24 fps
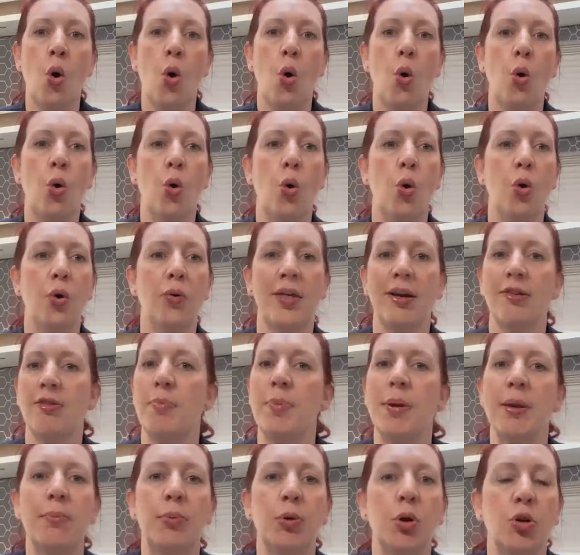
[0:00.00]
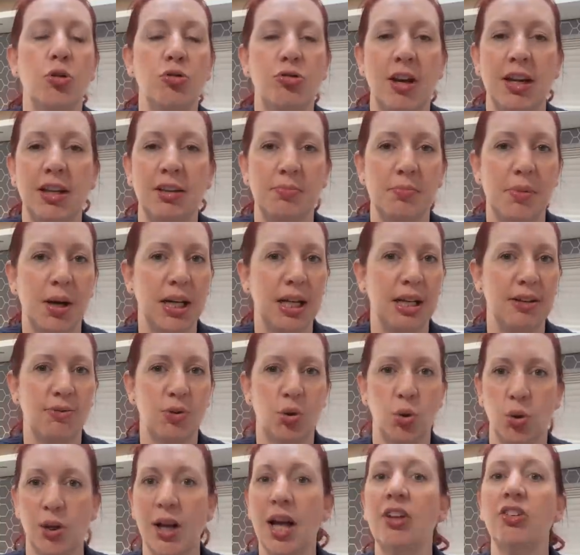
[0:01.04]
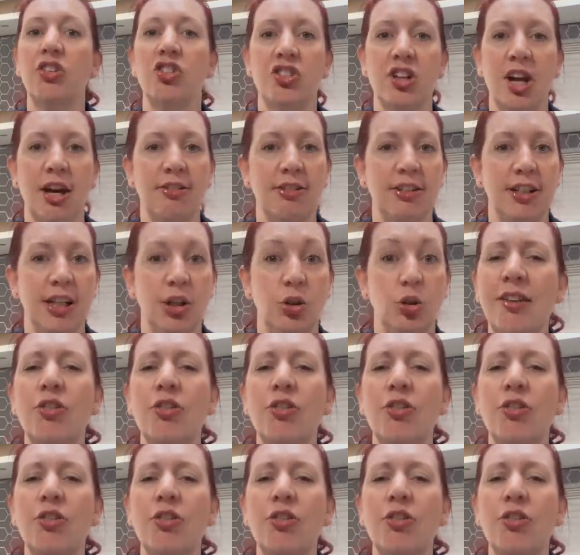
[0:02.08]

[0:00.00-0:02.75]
or there are people who raise money for cancer charities.